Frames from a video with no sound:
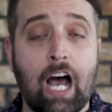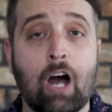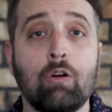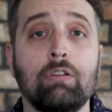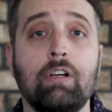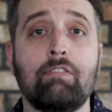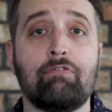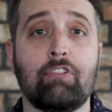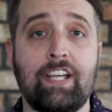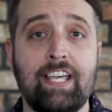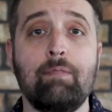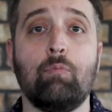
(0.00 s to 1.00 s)
our love for
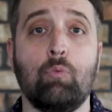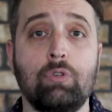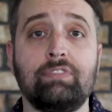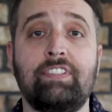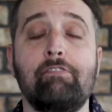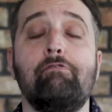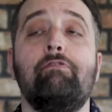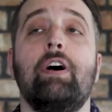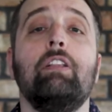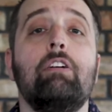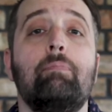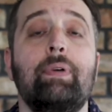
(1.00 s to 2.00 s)
him will
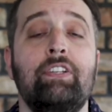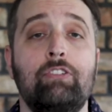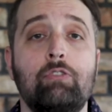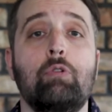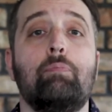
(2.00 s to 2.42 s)
develop into